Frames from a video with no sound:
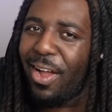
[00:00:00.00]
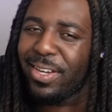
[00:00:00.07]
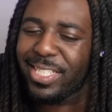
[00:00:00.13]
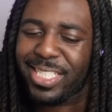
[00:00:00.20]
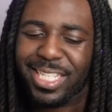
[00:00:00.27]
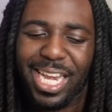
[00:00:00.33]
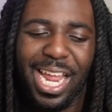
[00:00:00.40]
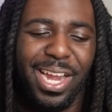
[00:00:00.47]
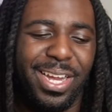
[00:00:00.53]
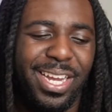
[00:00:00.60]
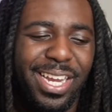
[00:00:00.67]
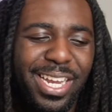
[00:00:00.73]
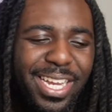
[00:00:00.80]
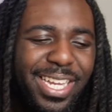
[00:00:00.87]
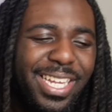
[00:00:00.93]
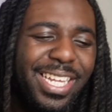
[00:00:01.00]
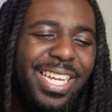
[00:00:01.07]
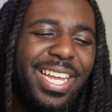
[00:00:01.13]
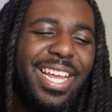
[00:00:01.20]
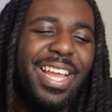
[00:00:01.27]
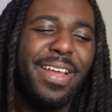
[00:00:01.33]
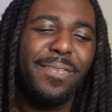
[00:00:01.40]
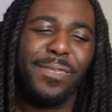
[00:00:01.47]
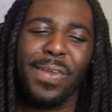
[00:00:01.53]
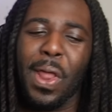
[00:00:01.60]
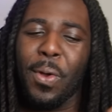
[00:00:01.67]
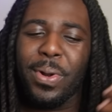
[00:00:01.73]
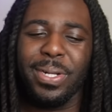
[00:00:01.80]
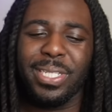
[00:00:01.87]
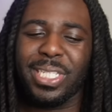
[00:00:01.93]
It's like
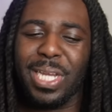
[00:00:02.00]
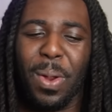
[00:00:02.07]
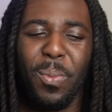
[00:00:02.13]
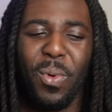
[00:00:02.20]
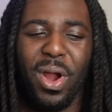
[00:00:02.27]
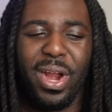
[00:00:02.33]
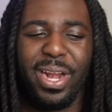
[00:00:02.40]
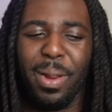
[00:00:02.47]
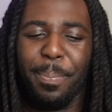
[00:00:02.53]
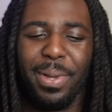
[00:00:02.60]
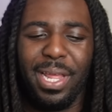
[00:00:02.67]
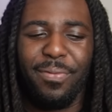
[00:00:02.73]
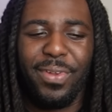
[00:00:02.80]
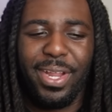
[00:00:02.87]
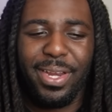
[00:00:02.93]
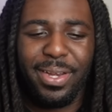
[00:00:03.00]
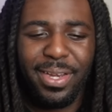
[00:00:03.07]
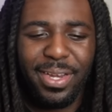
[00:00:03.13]
floating somewhere in oblivion.